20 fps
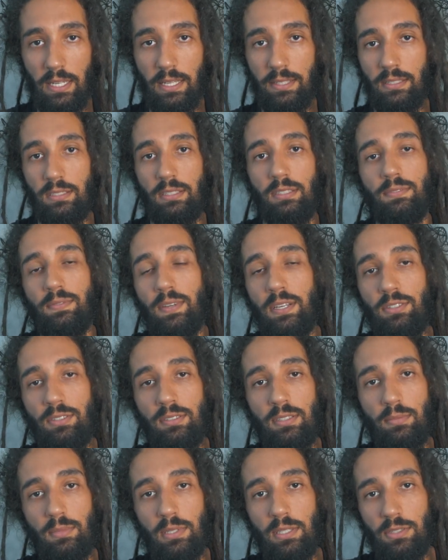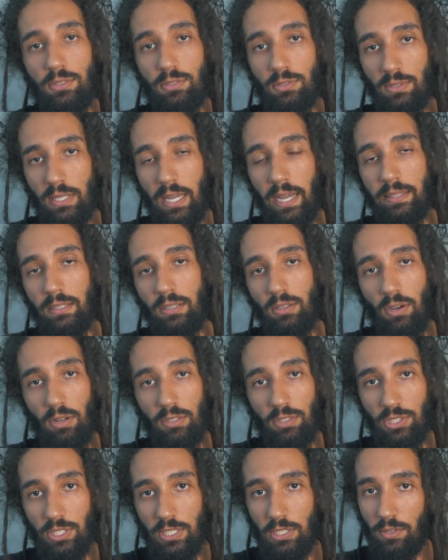This is very similar to the
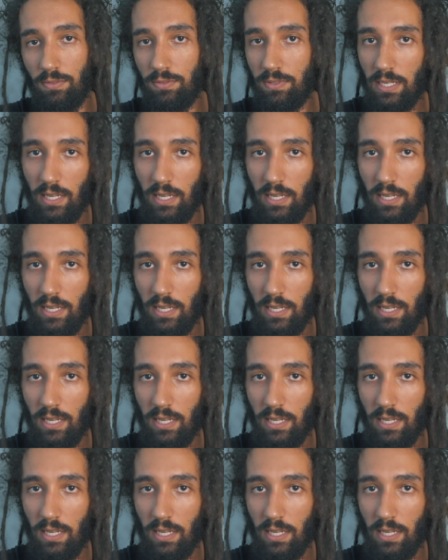ideology of